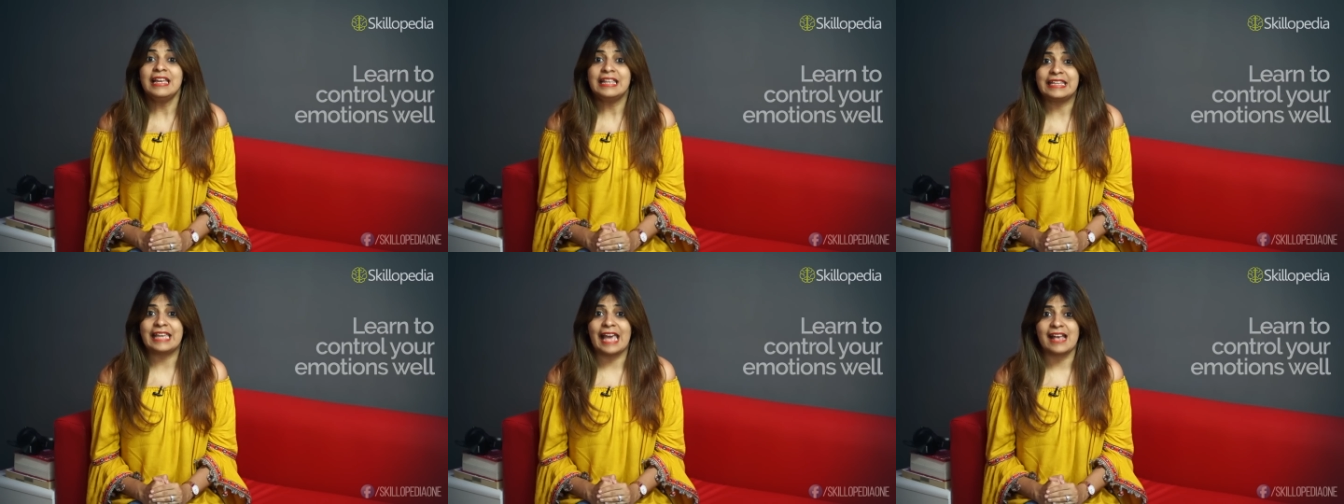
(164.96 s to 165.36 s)

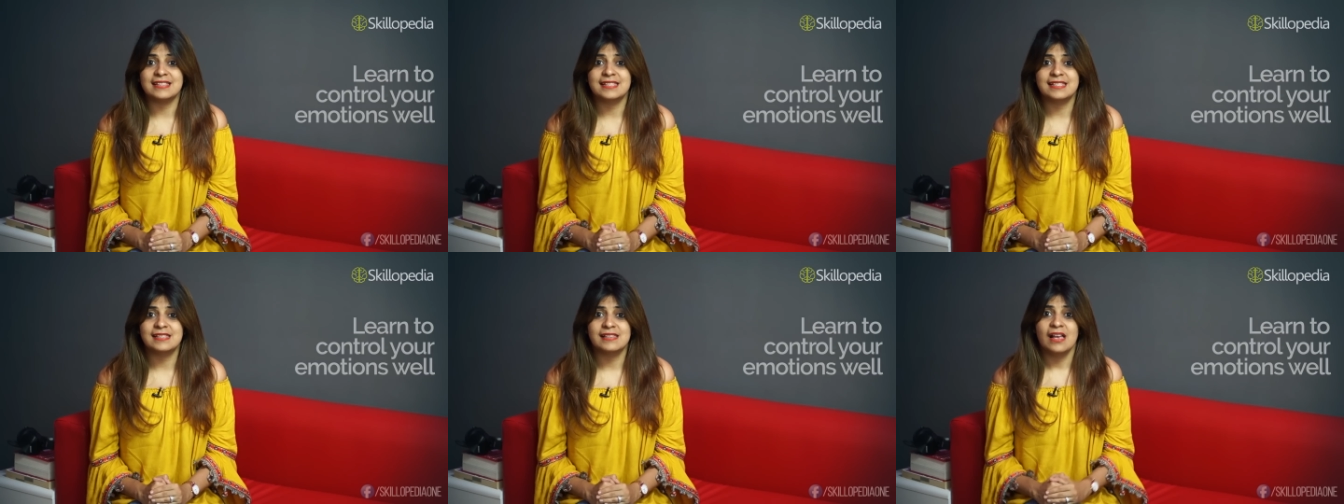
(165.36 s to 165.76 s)

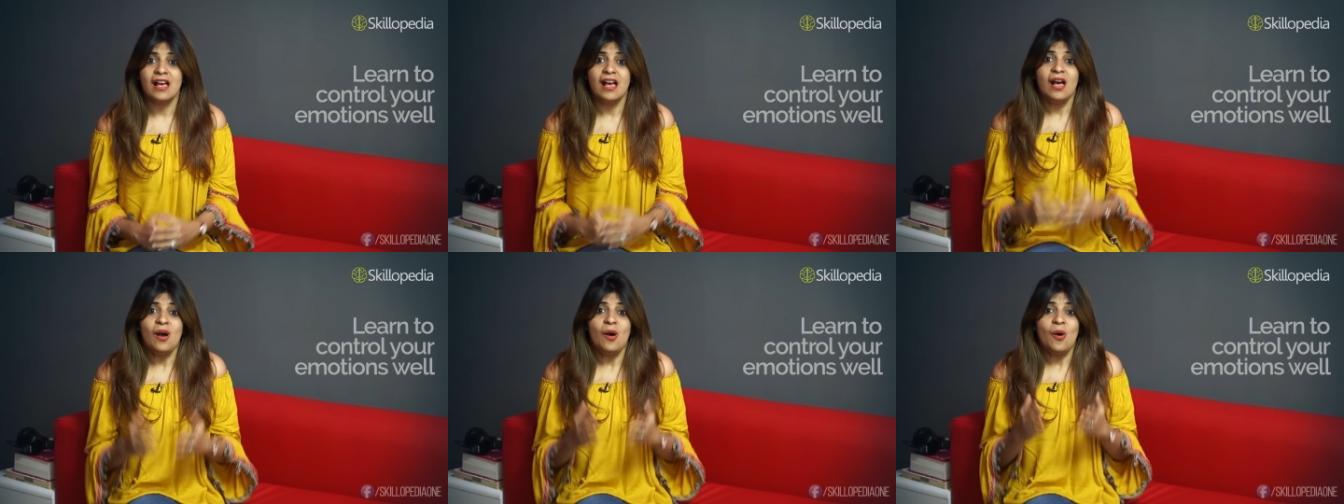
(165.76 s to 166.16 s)
Yes.
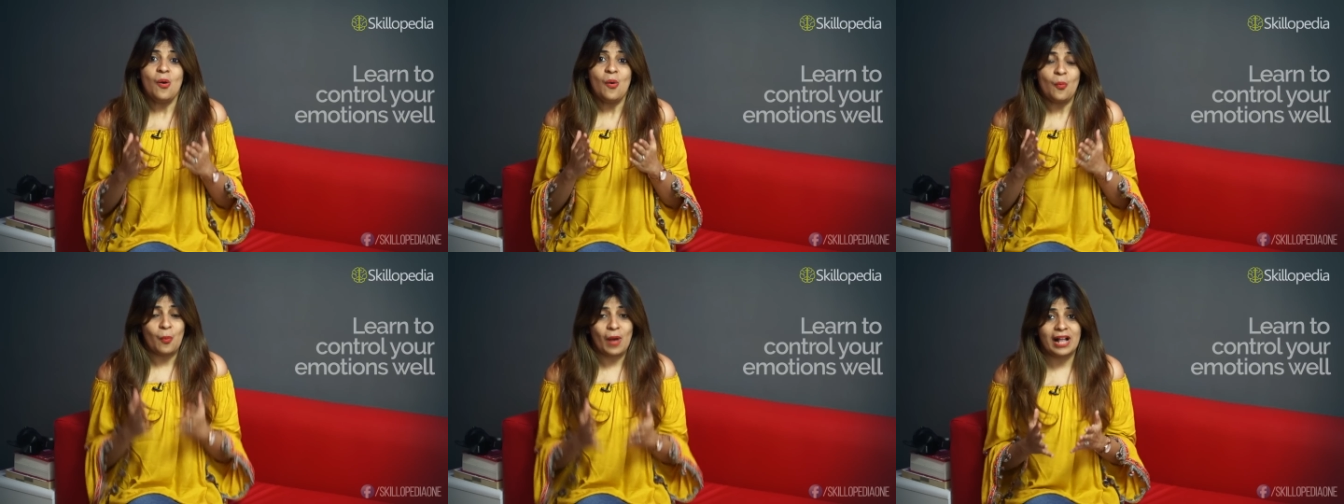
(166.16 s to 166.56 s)

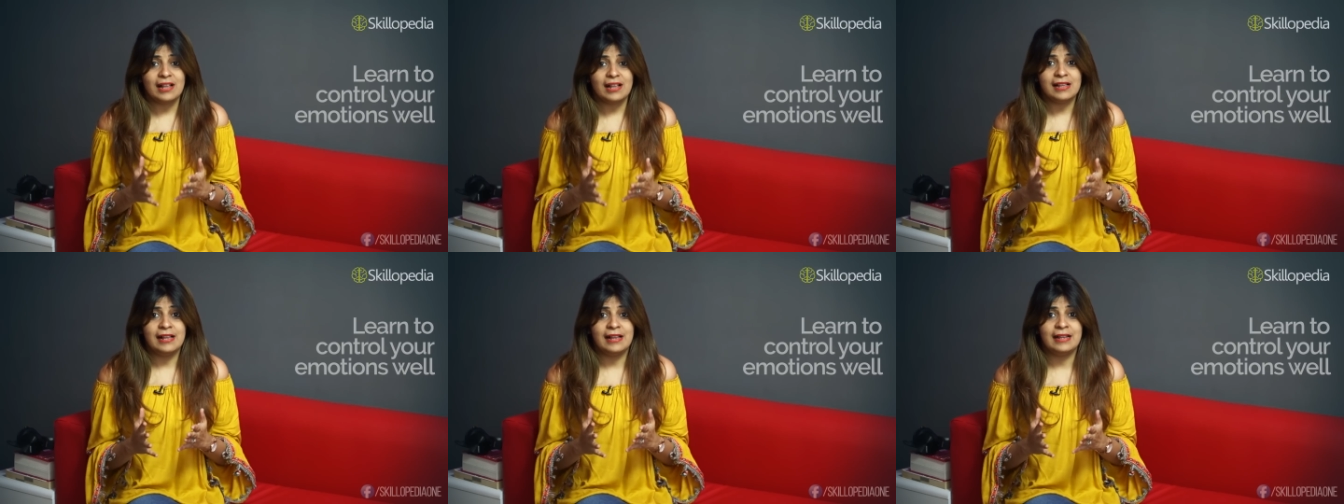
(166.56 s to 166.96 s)

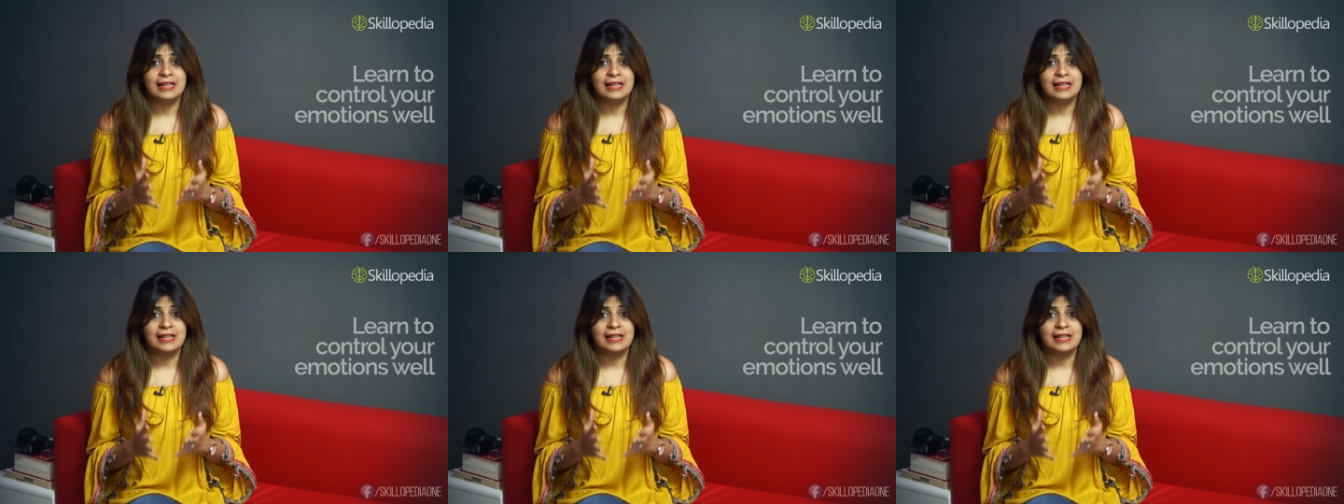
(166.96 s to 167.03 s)
Well,